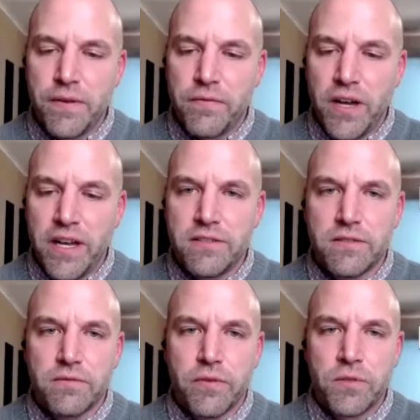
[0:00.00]
piece of
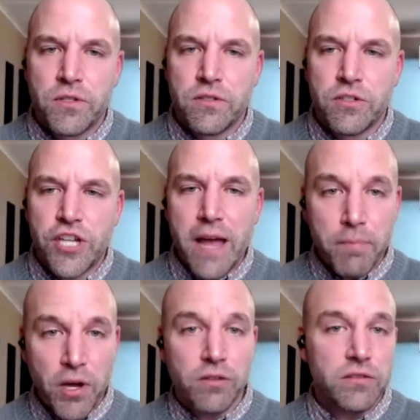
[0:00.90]
advice from
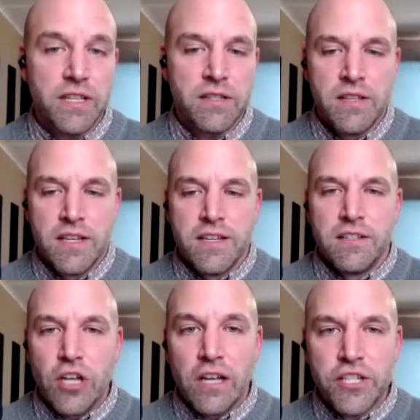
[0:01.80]
Chappo and
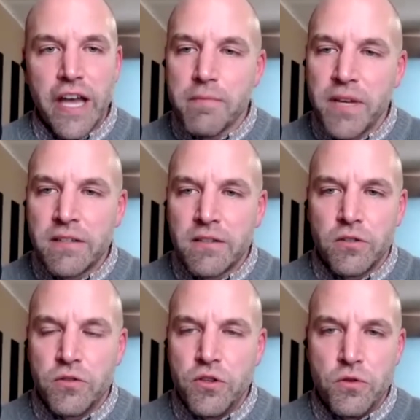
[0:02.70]
John Chapman,
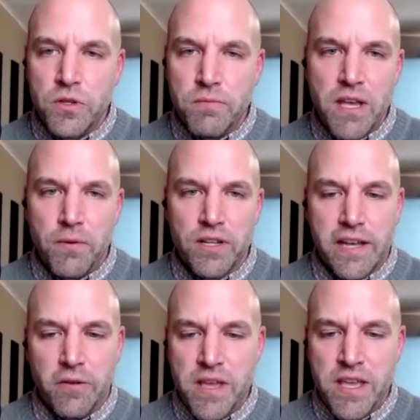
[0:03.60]
who you would be able to
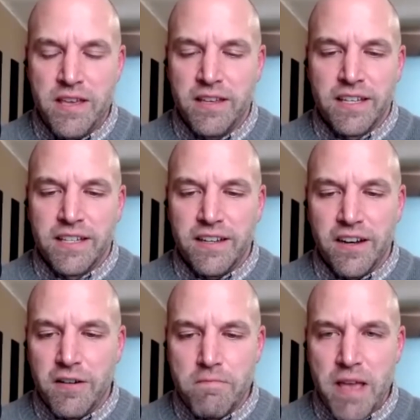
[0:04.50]
tell me
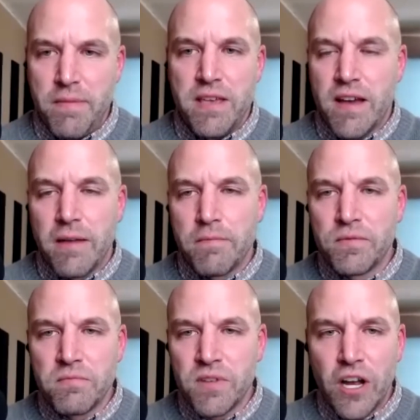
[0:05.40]
uh, maybe
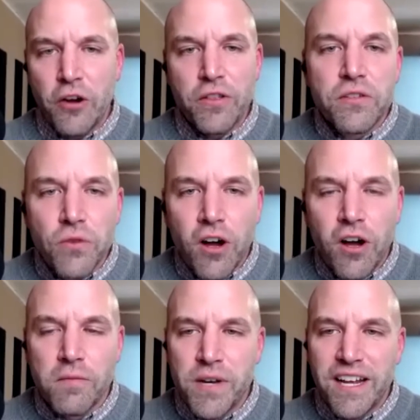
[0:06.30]
I'm I heard this
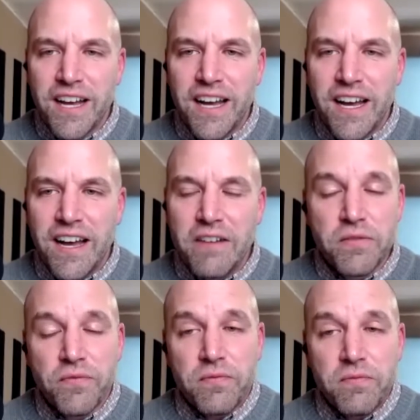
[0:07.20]
wrong, but I, I
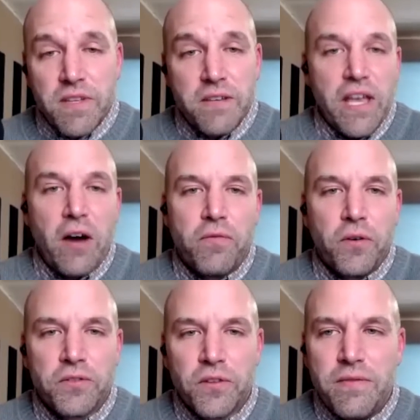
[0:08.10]
was it was
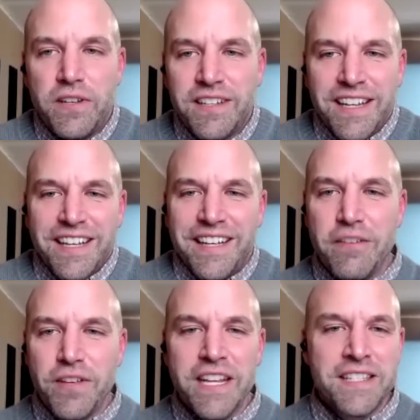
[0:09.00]
helpful. So even
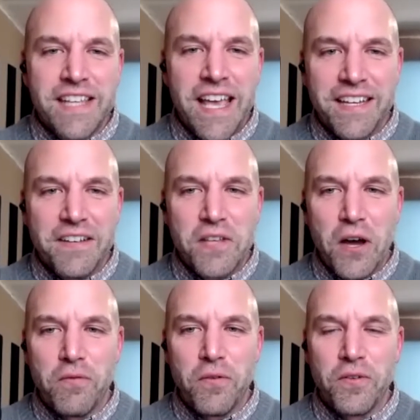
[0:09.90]
if he didn't say it, it was
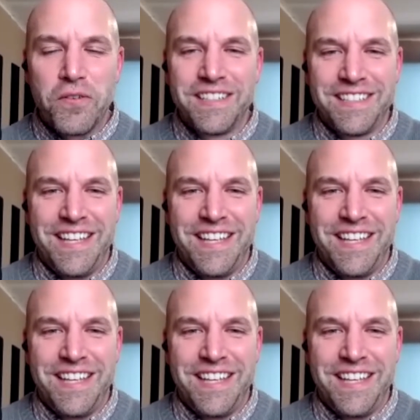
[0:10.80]
helpful